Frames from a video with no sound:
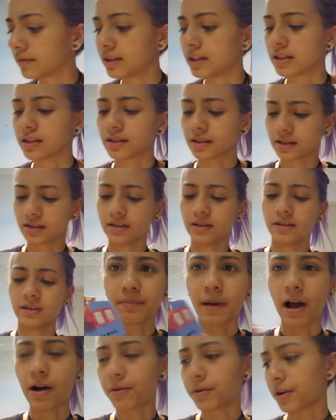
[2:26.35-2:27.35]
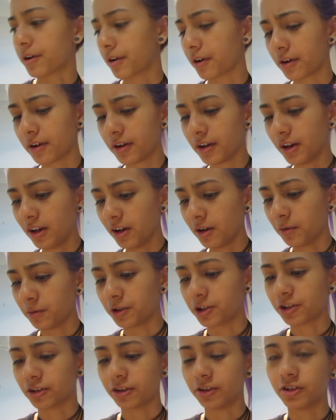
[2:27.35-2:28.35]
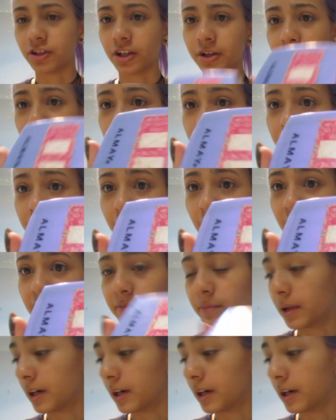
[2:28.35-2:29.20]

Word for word: this powder, which legit was five